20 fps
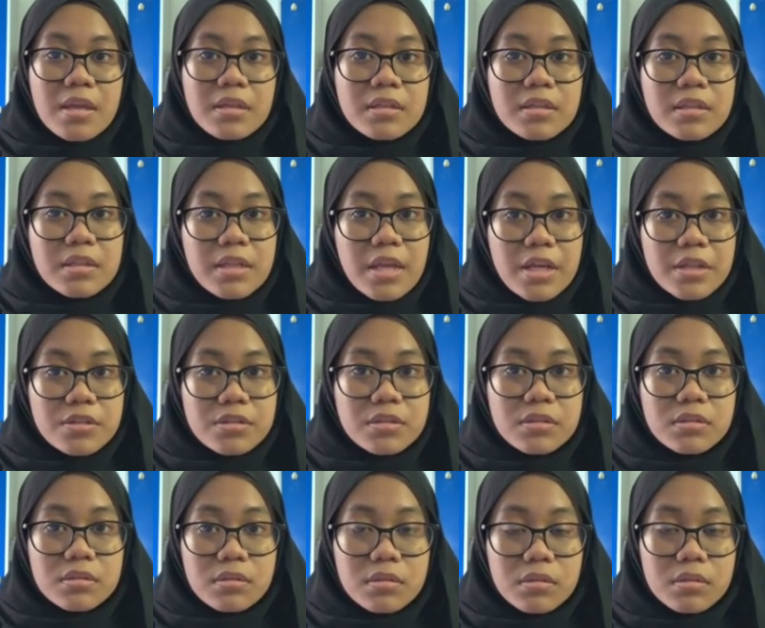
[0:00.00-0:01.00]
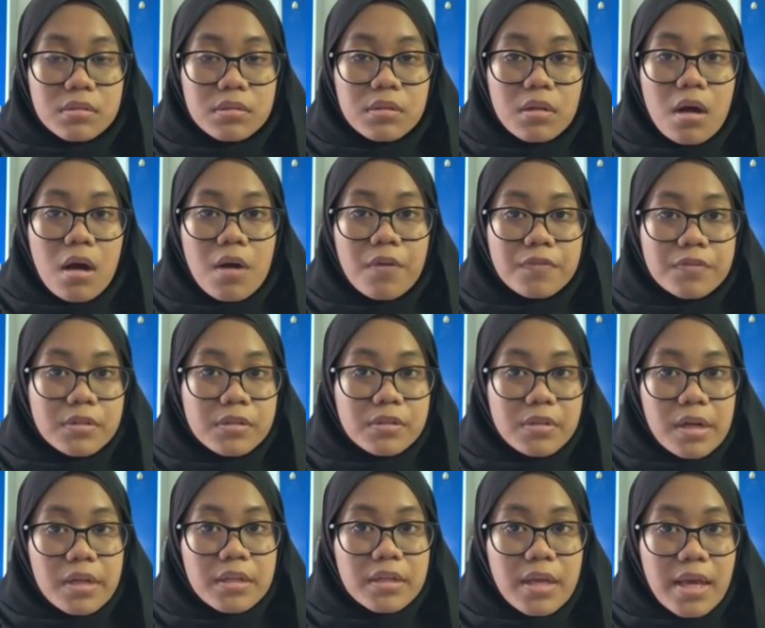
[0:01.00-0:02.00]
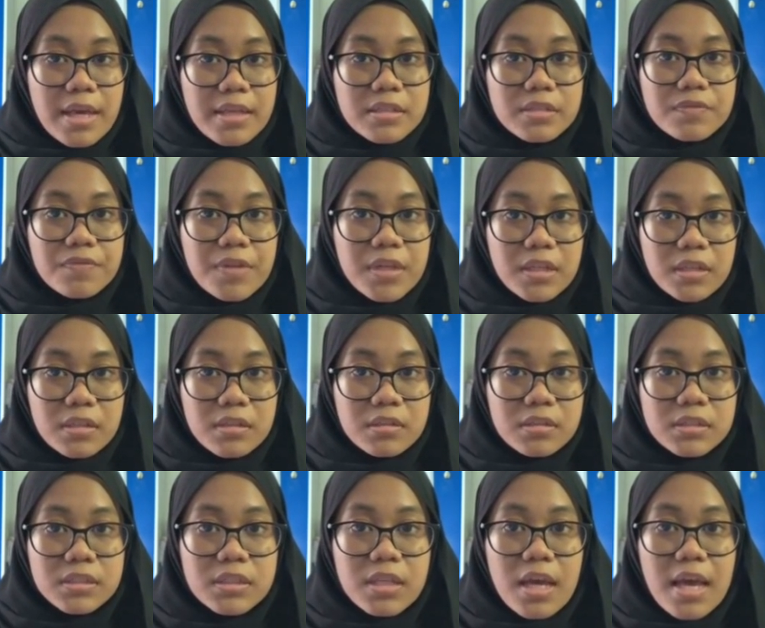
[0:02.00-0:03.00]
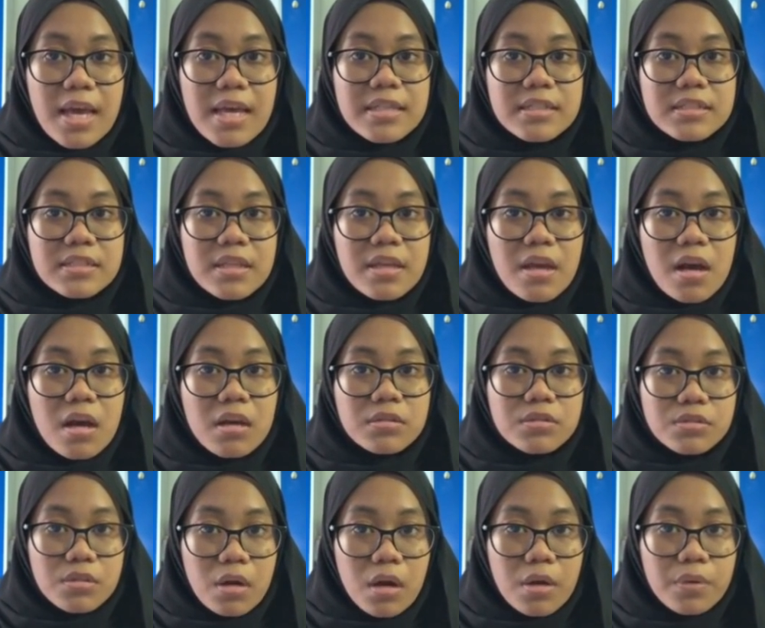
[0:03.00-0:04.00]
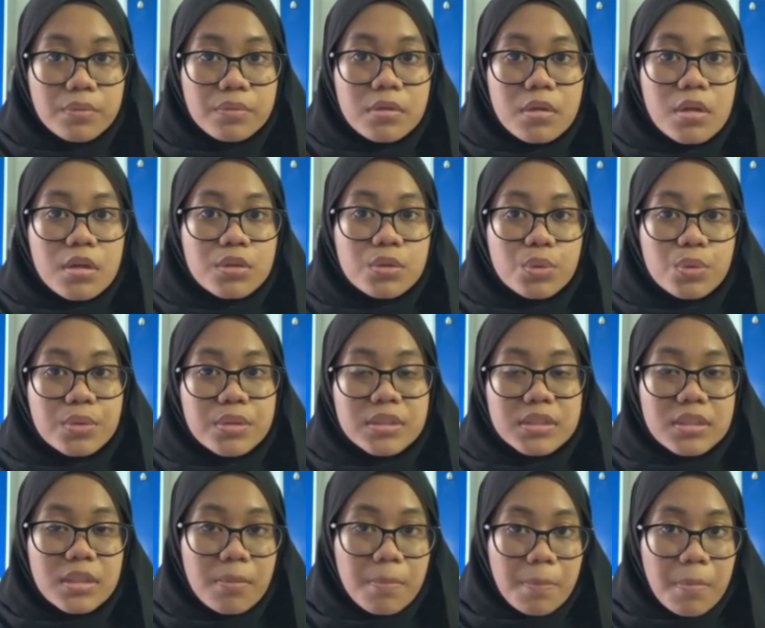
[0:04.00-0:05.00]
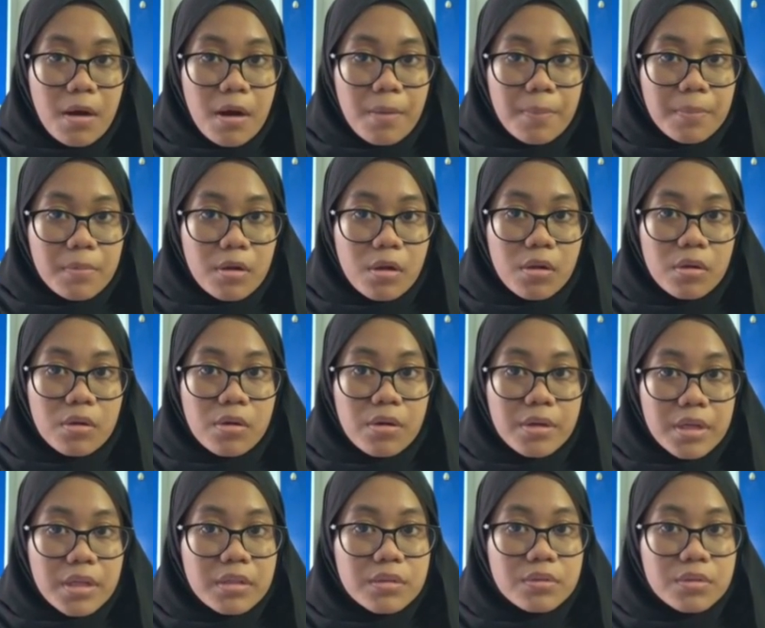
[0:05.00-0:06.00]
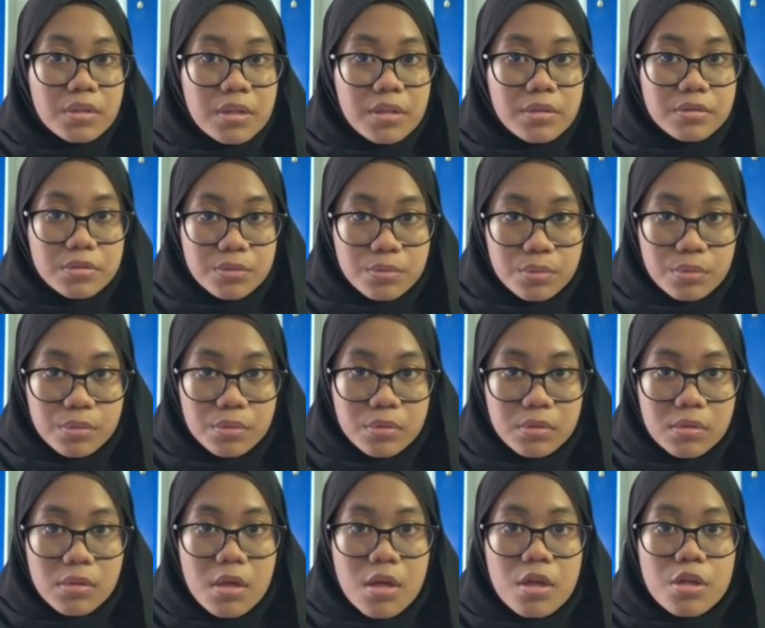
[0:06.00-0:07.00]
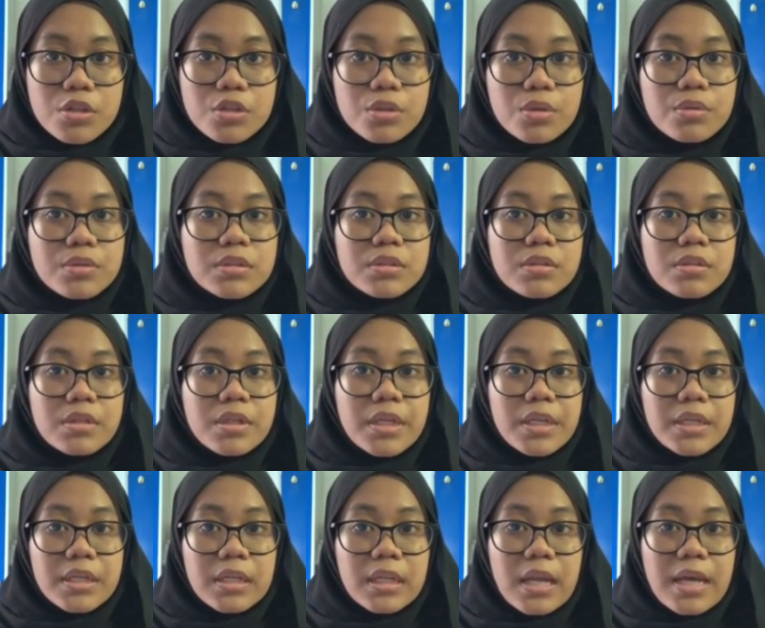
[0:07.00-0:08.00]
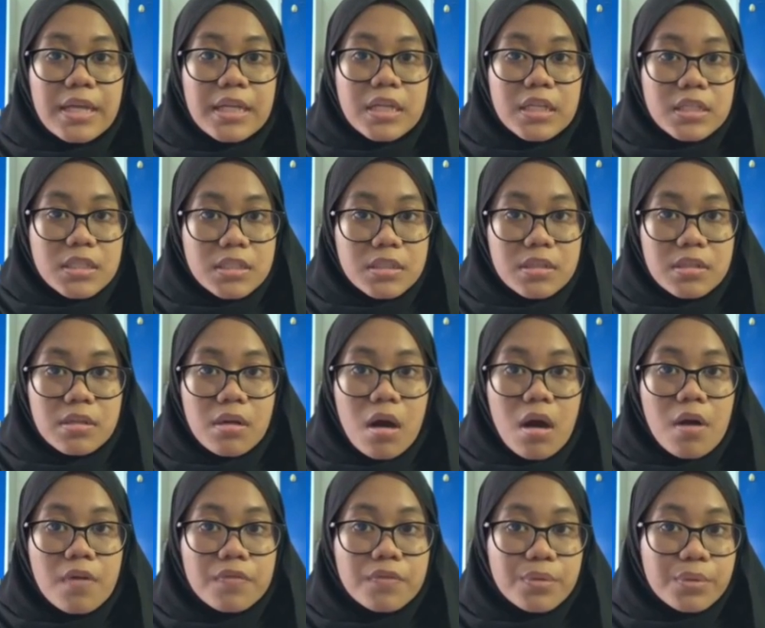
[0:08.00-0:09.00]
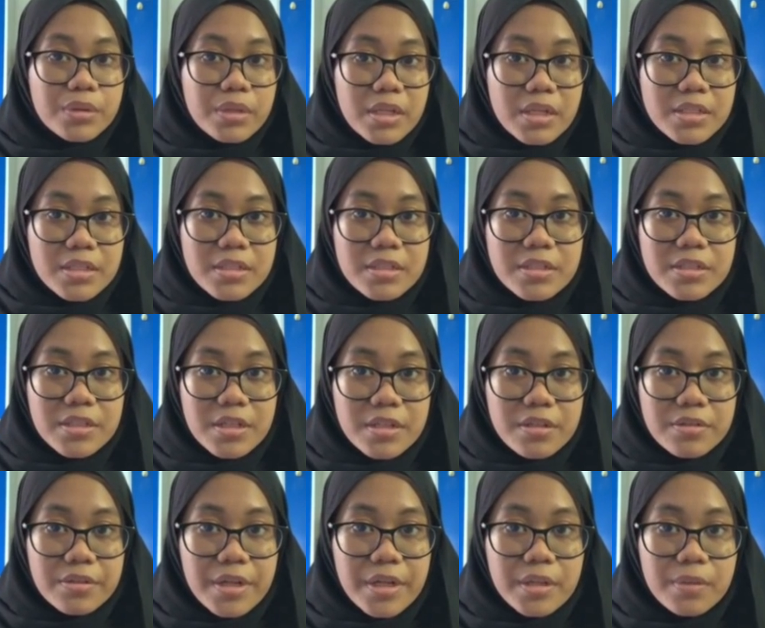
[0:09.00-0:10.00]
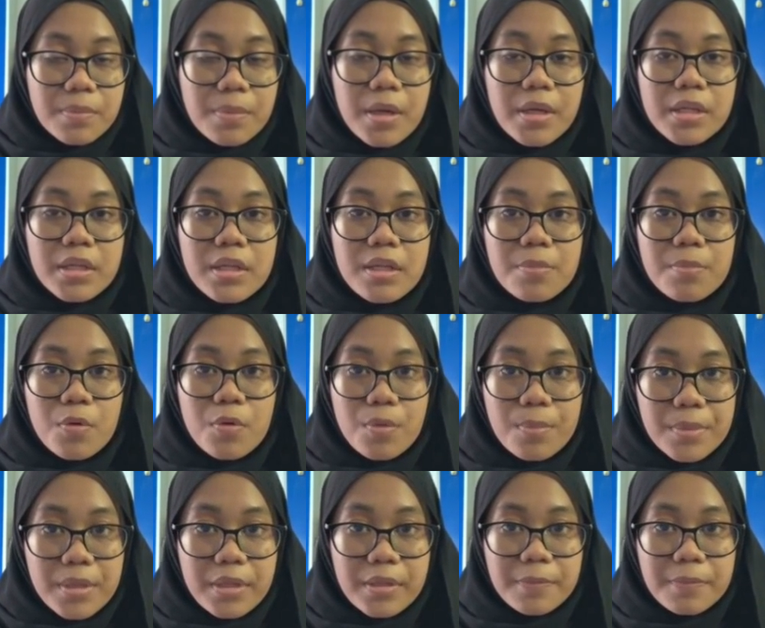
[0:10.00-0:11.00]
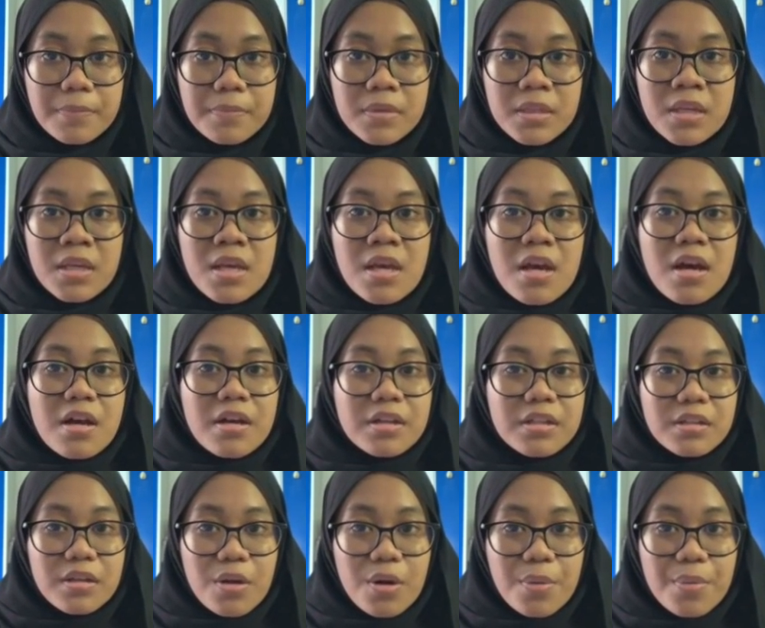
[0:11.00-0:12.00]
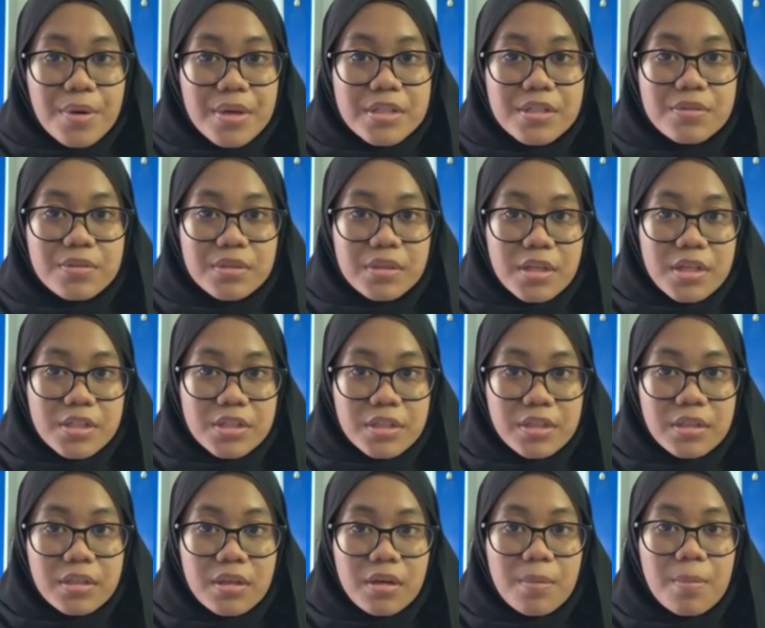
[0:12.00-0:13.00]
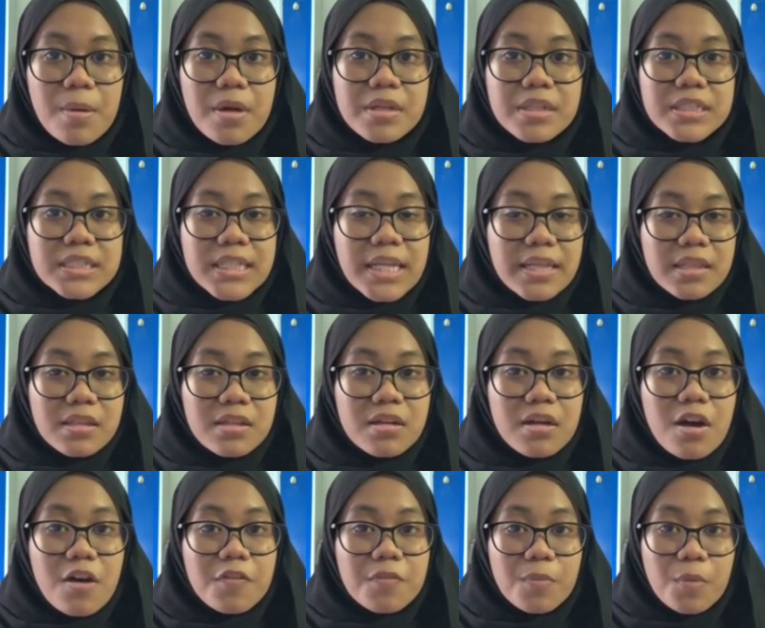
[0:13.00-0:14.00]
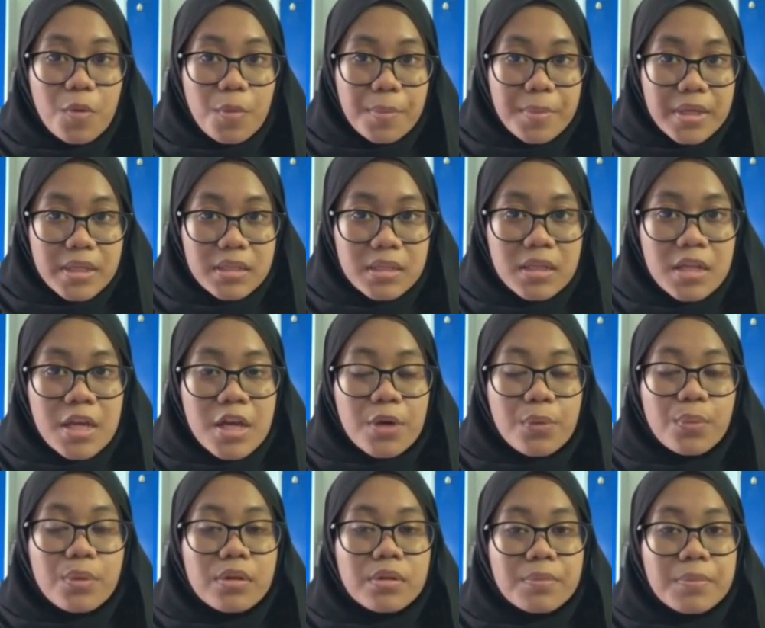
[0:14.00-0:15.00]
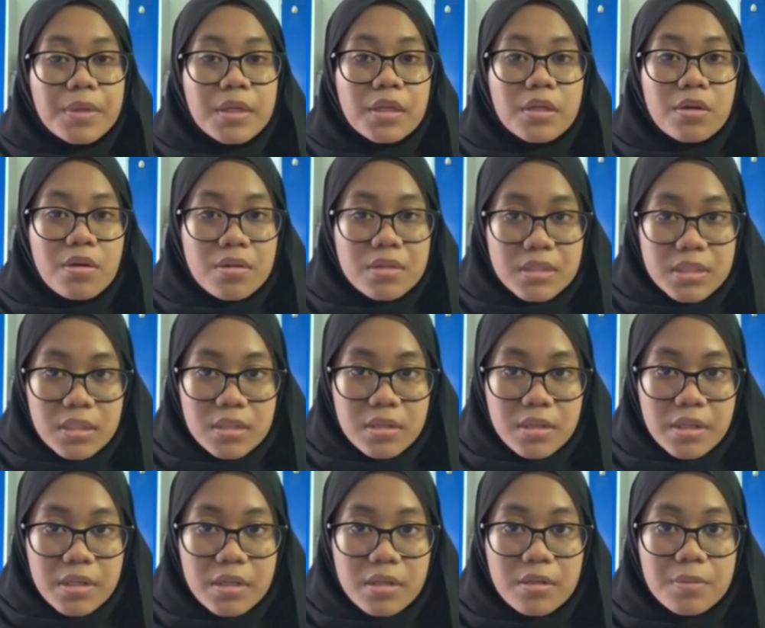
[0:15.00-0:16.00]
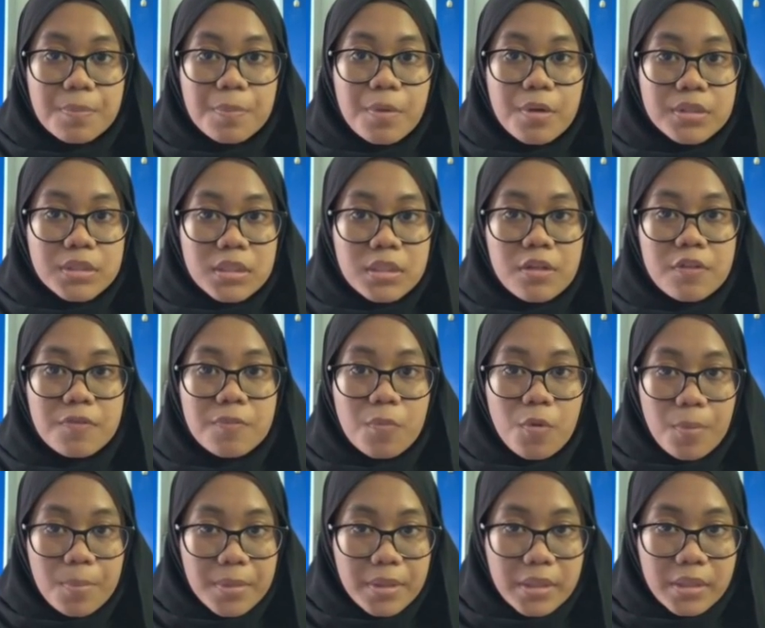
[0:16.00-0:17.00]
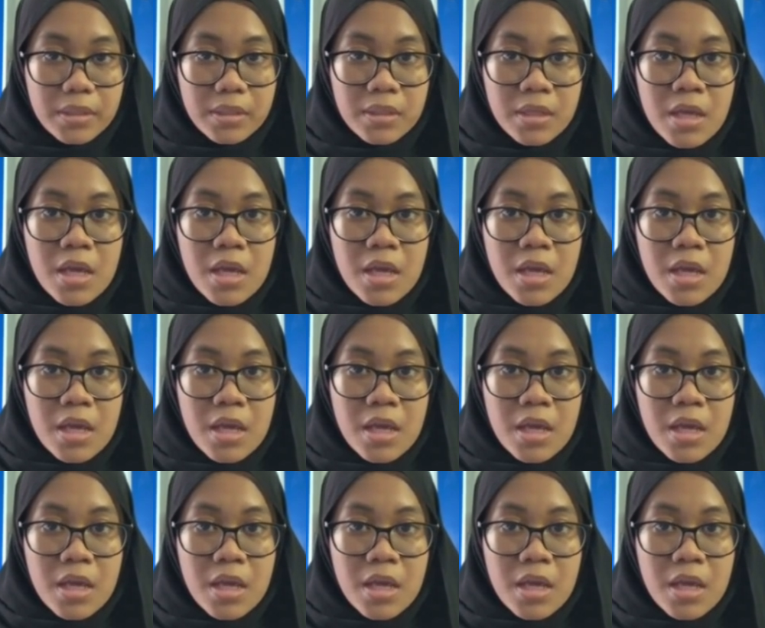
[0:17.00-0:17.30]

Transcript: The natural curl of the right hand's fingers as they are drawn towards the palm according to this rule shows the inclination of rotation generated by the moment. A clockwise rotation about the center of moment will be considered a positive moment,